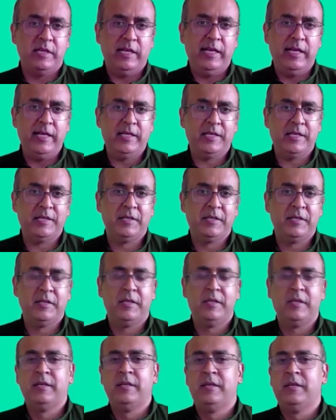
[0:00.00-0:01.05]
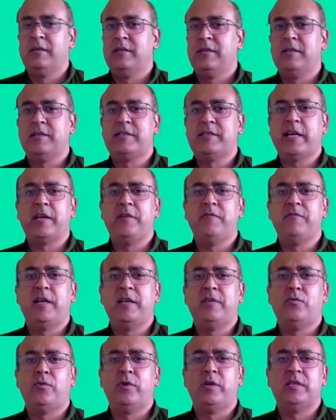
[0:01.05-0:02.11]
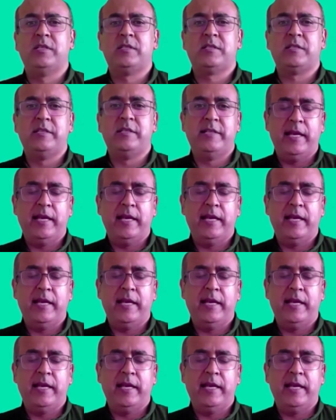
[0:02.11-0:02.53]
delete, the second one was